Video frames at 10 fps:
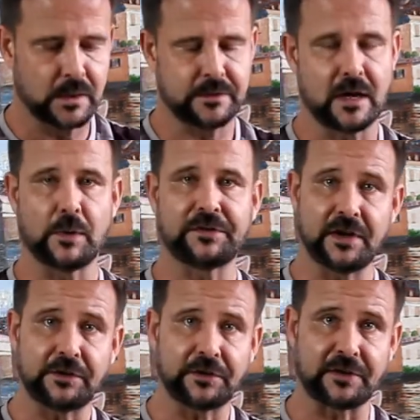Now what's
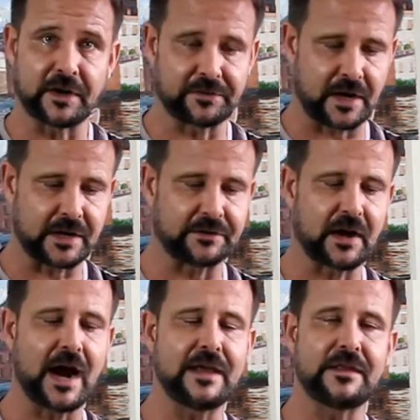interesting is I can
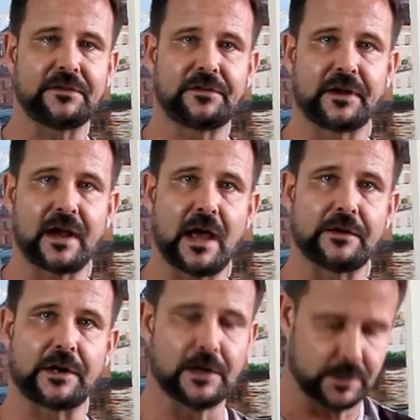tie these
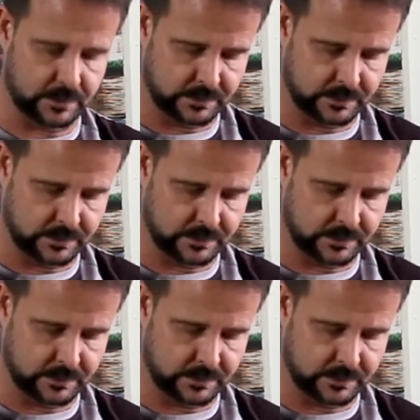together